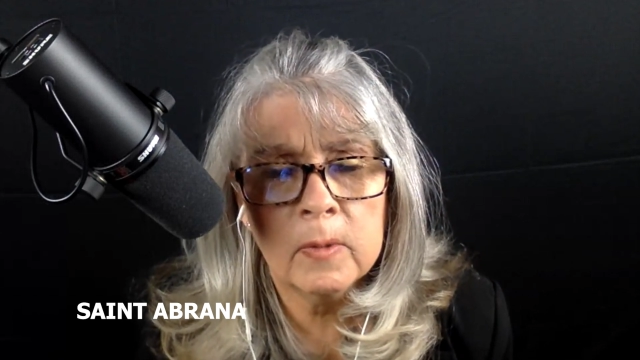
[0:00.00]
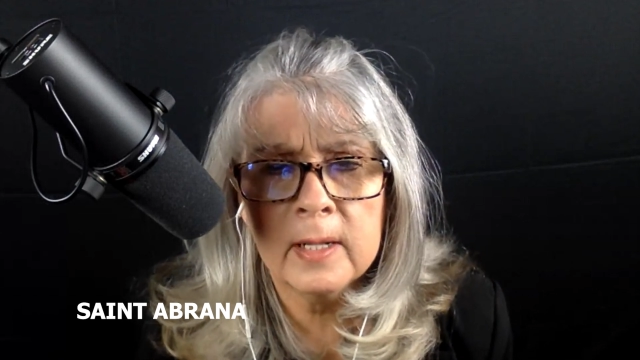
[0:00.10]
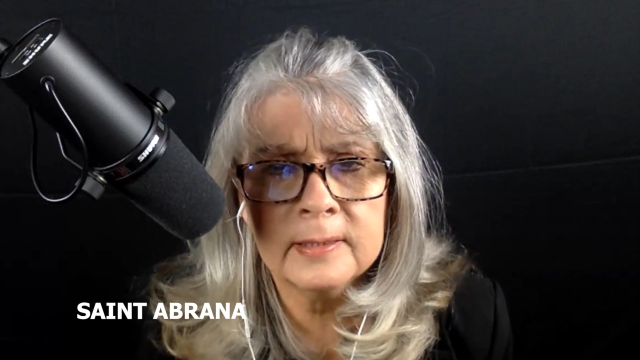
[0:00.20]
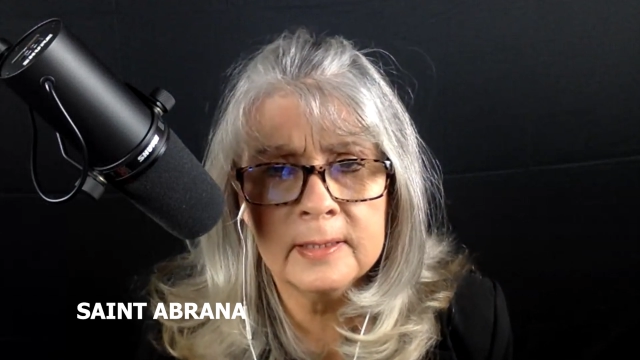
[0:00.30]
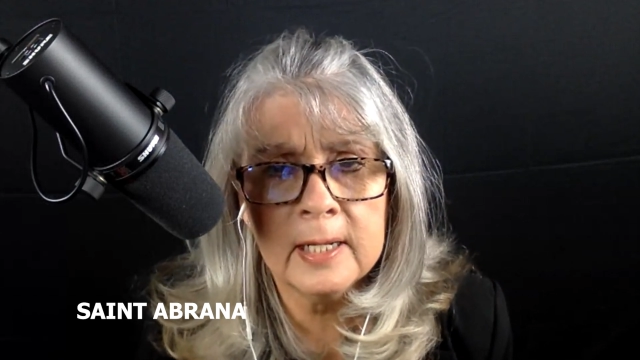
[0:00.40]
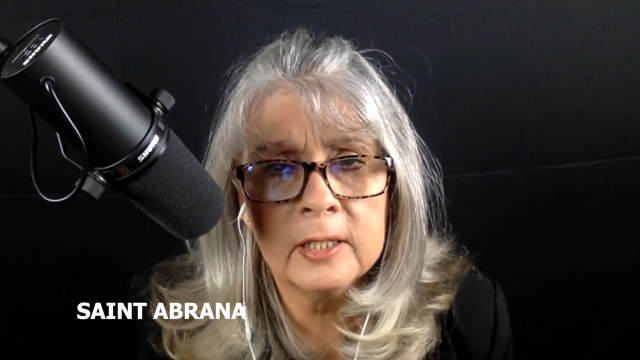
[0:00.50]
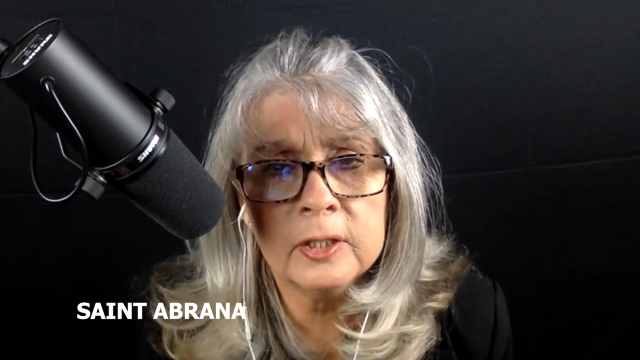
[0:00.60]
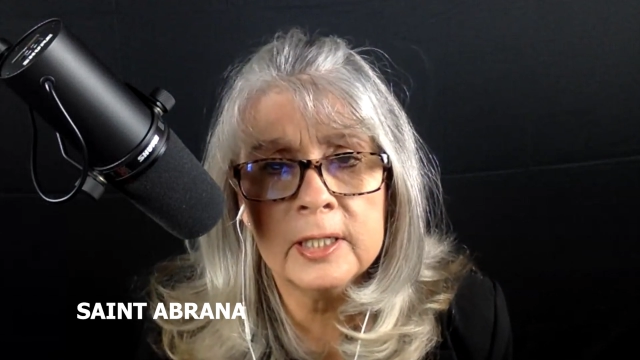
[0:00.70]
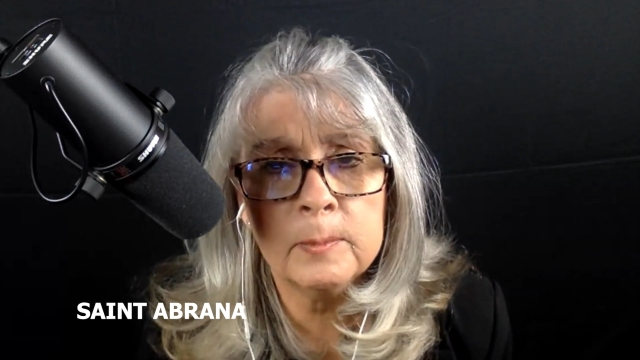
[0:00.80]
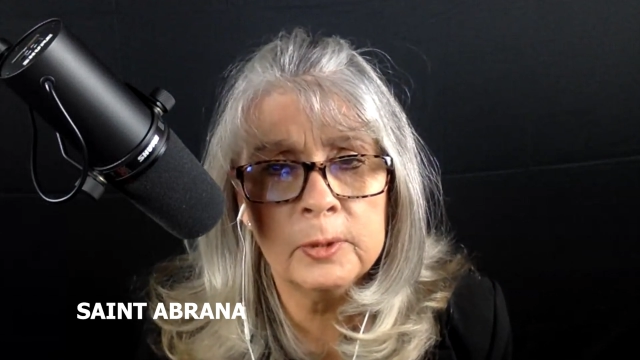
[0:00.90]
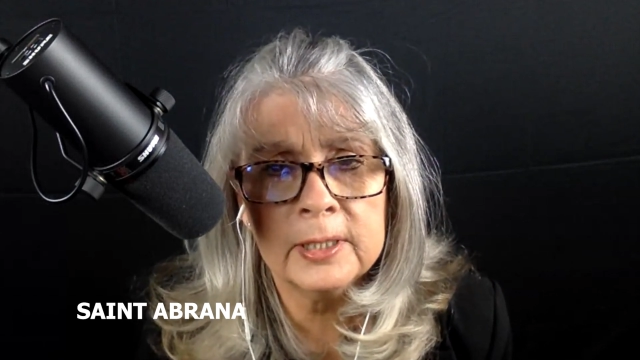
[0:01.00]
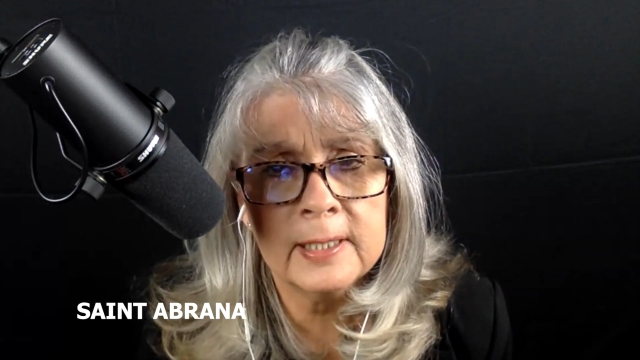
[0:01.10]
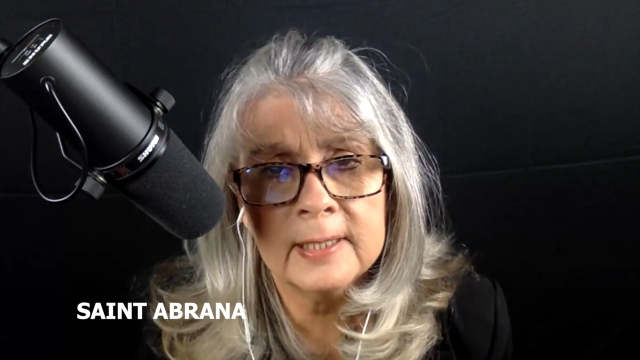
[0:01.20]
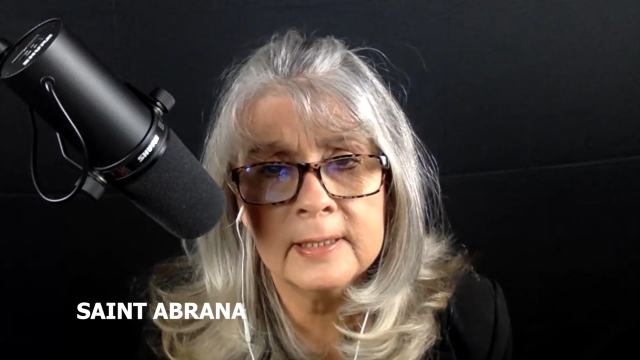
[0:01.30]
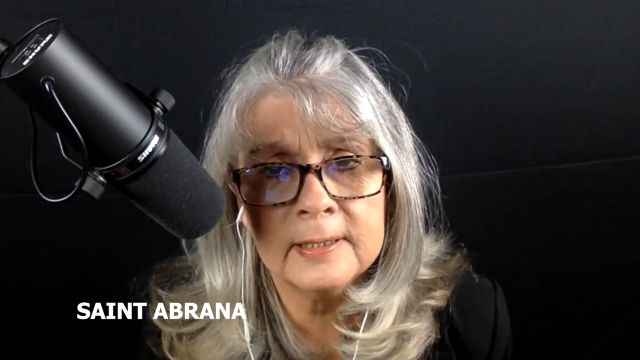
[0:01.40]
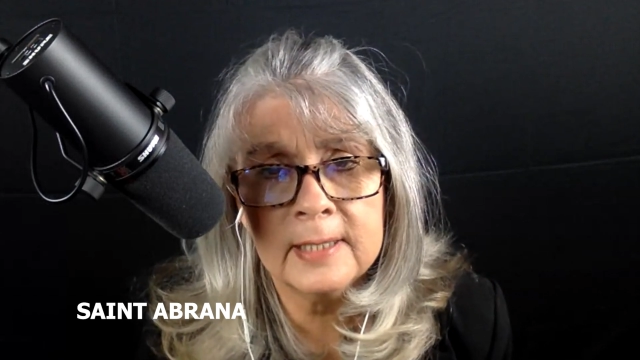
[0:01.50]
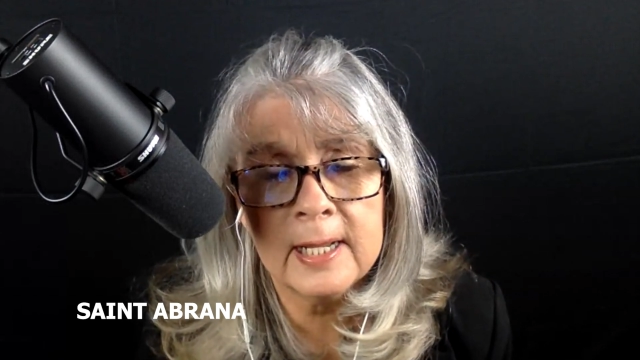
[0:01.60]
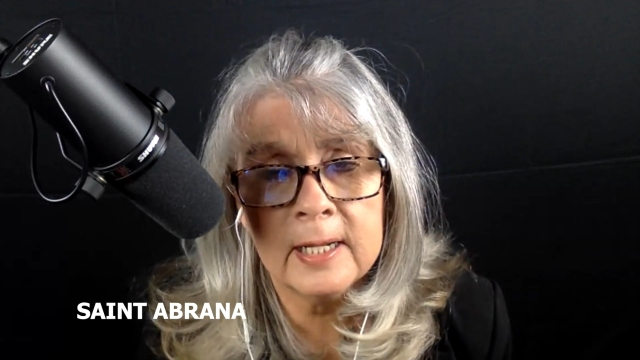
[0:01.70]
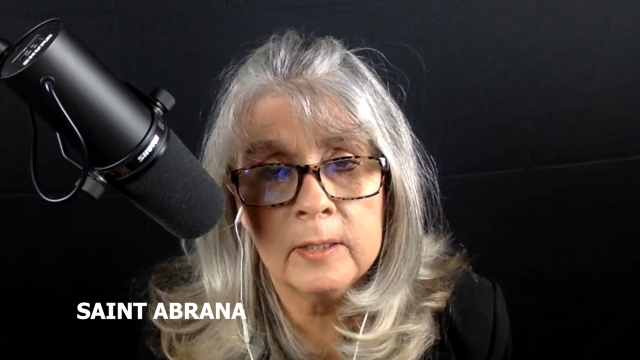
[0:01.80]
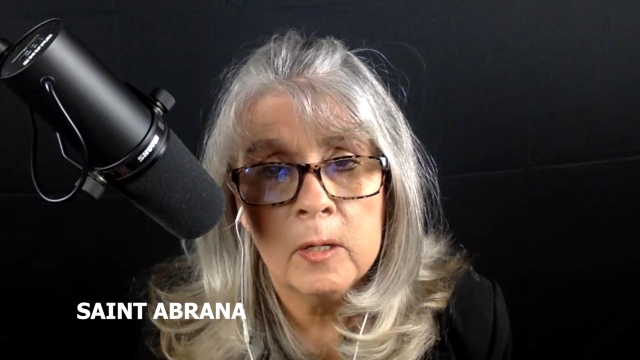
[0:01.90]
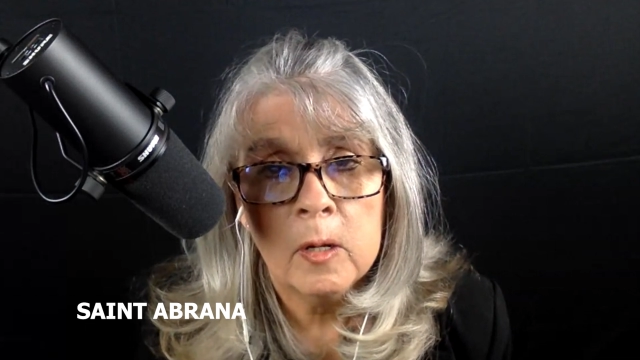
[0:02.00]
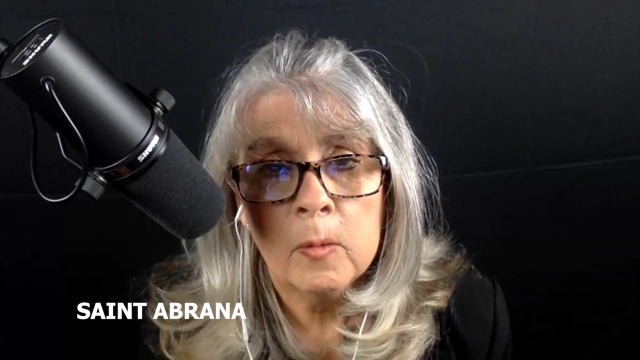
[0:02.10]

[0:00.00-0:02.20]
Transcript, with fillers: well, I sin, you keep looking at the sin.